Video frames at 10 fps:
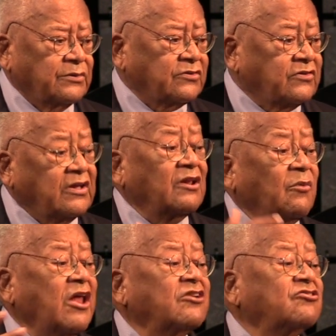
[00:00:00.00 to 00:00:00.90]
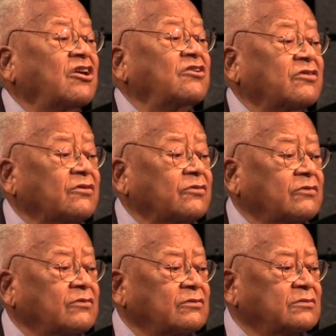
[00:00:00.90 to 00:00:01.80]
Steal Away to
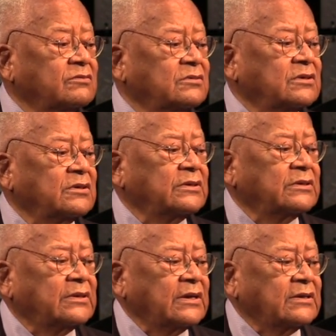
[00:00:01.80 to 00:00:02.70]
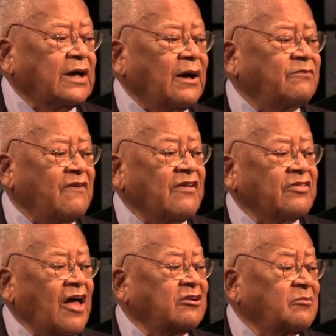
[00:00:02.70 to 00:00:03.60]
Jesus. I
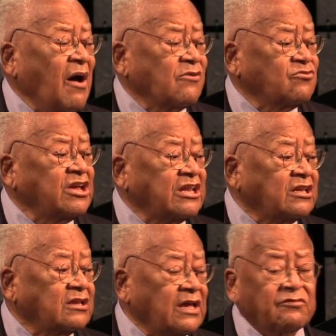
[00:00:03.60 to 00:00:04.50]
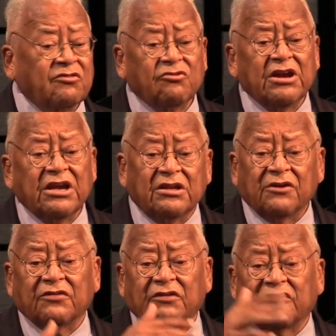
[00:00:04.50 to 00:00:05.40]
found that in my reading in 3
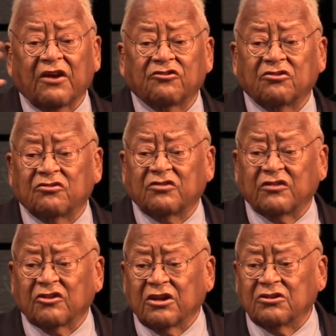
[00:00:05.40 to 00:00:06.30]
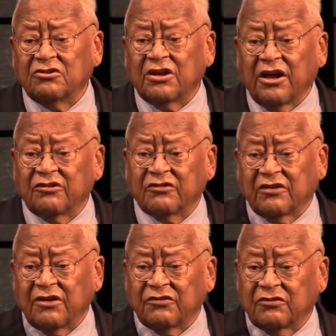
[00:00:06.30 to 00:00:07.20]
different sections of United
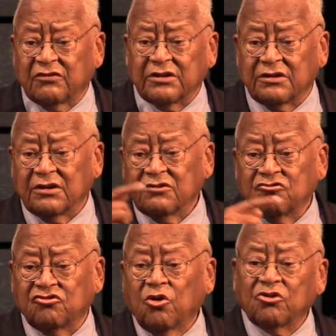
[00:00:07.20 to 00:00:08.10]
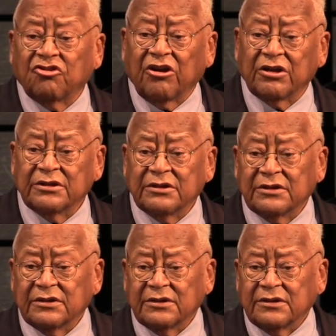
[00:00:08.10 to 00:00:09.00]
States, in Georgia,
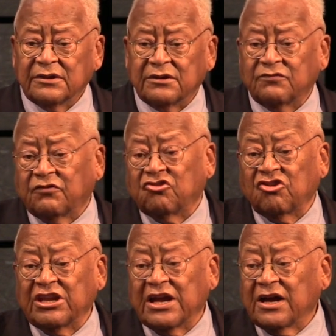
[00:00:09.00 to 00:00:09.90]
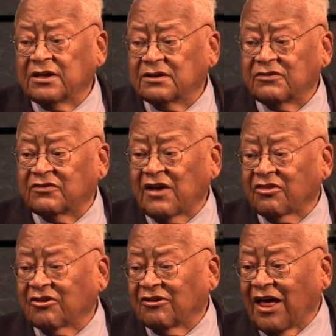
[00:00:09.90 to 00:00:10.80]
in Virginia, in
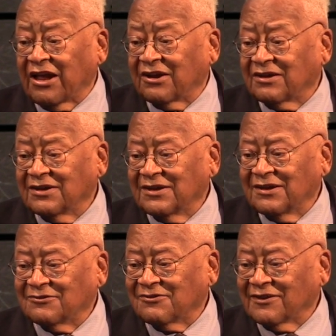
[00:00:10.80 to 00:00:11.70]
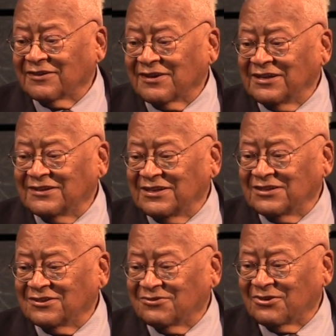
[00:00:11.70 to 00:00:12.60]
South Carolina, around the
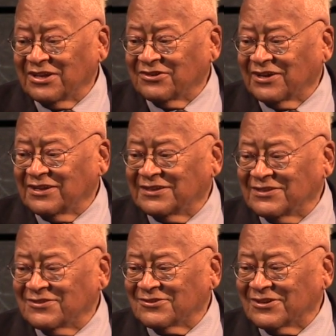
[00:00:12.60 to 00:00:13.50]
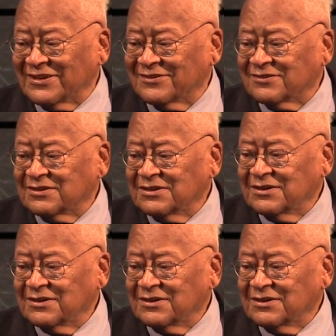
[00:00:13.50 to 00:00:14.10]
1820s, 1830s.